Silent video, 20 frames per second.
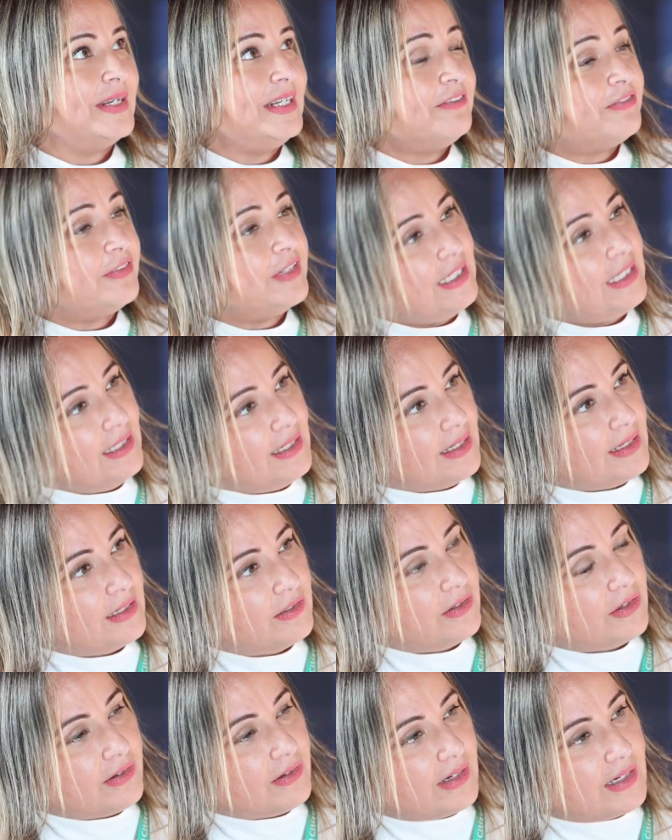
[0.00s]
But if needed
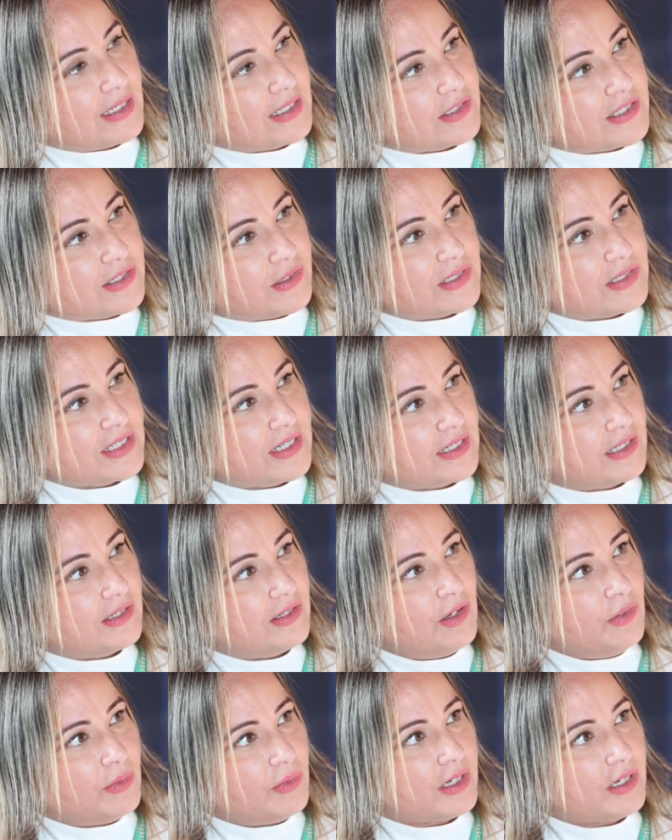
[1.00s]
and your credit scores are
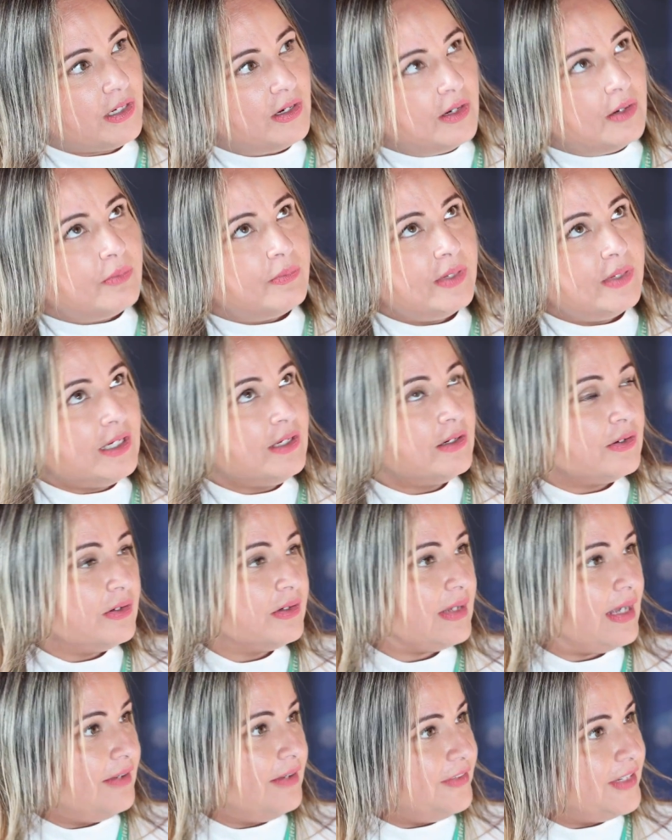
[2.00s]
lower, we can go
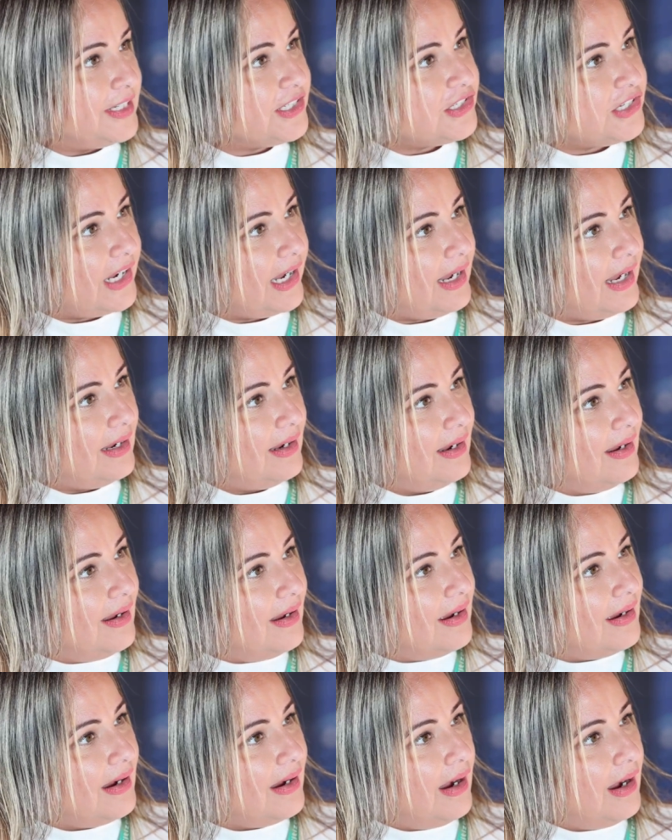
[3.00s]
to FHA.
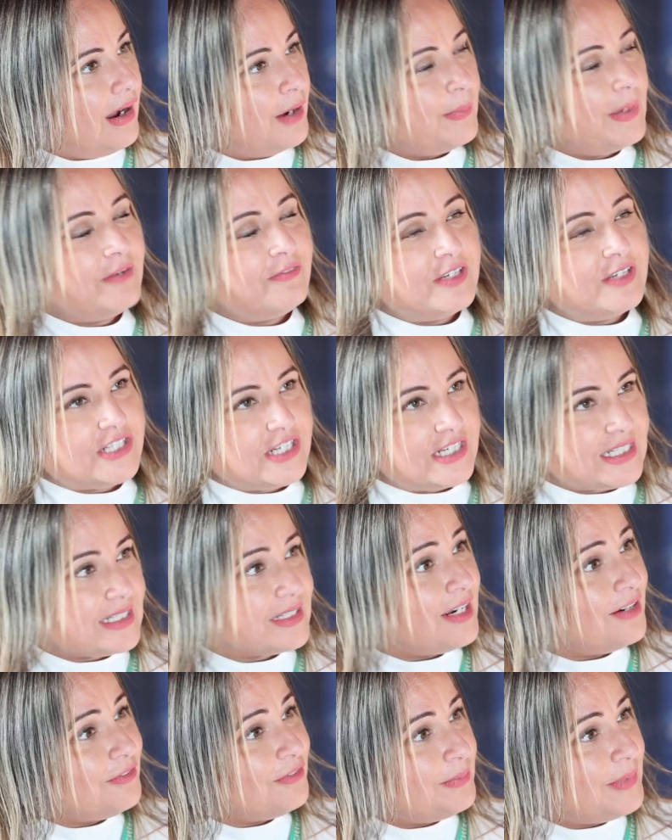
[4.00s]
FHA is
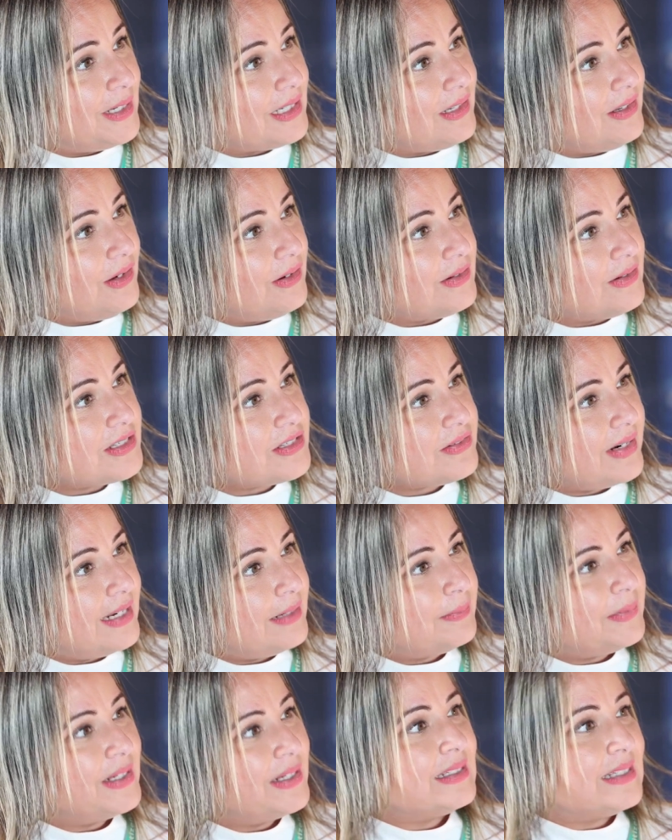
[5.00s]
the government loans,
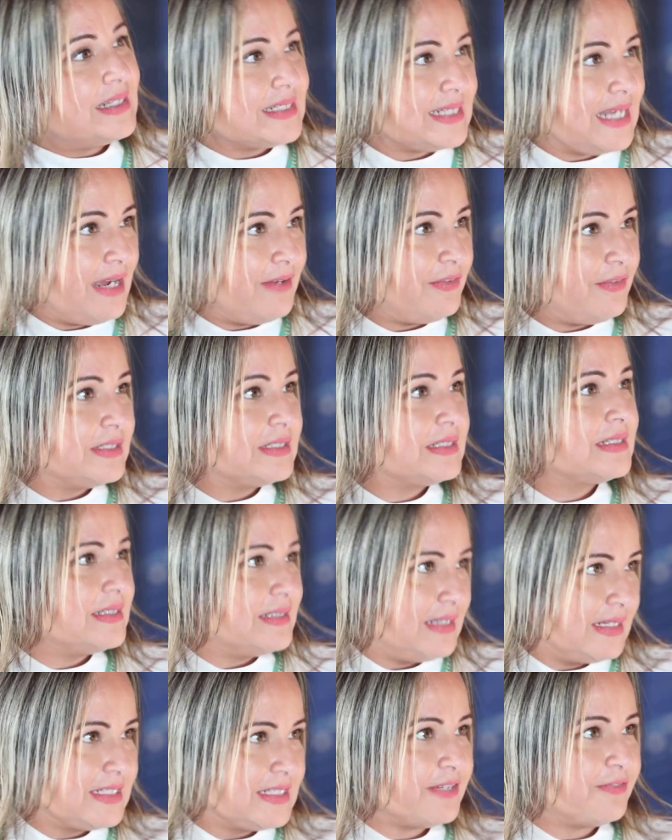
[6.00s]
right? But it does have
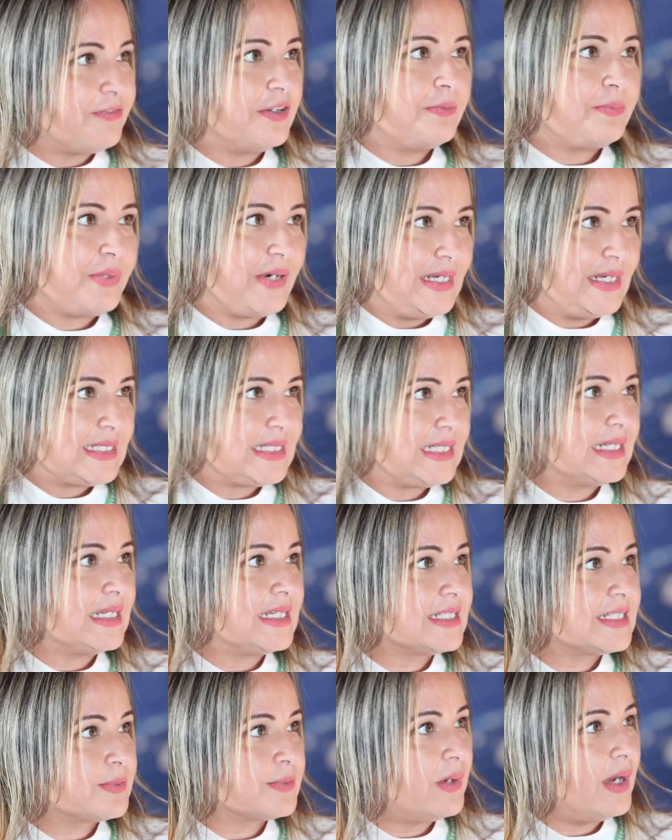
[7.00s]
a different pricing
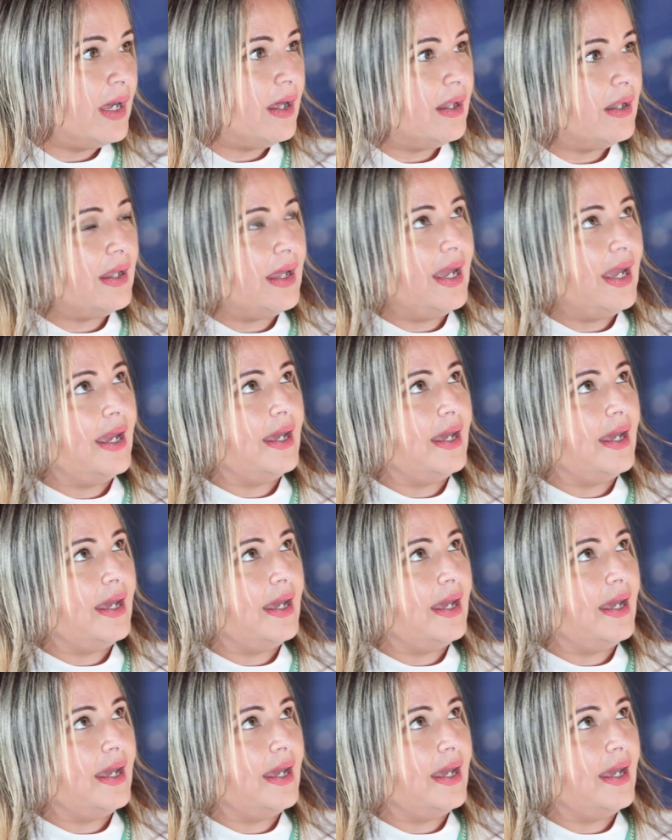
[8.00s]
as well.